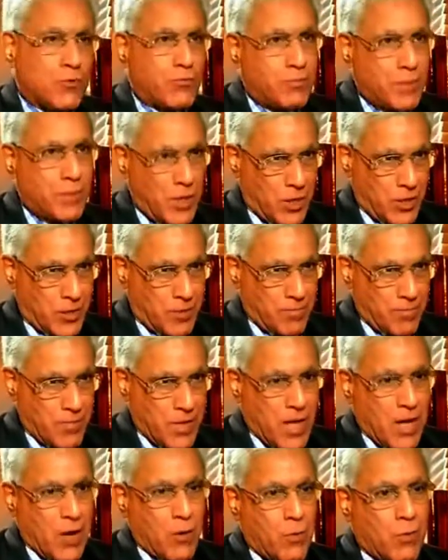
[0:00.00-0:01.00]
move beyond
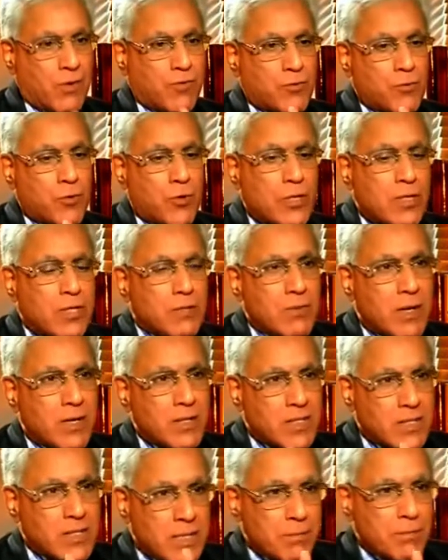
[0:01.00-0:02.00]
we've talked
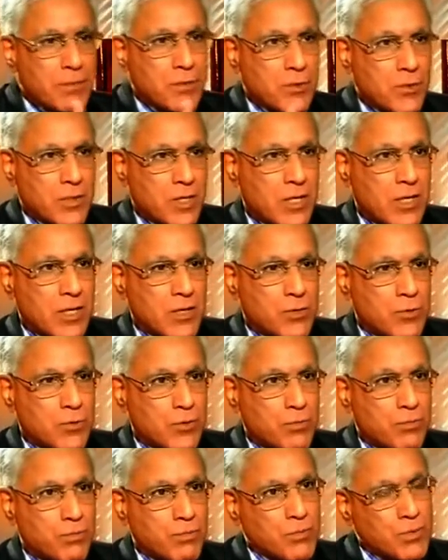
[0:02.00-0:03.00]
about steps you're taking
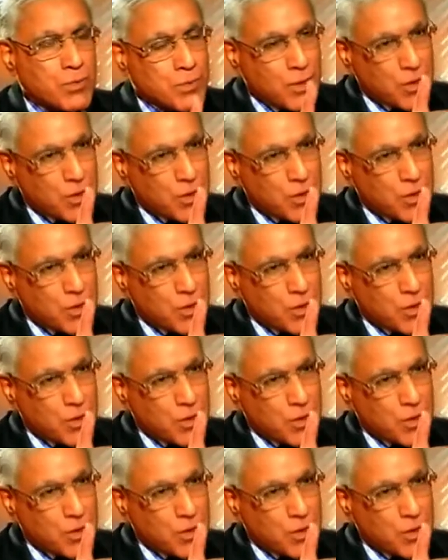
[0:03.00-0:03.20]
to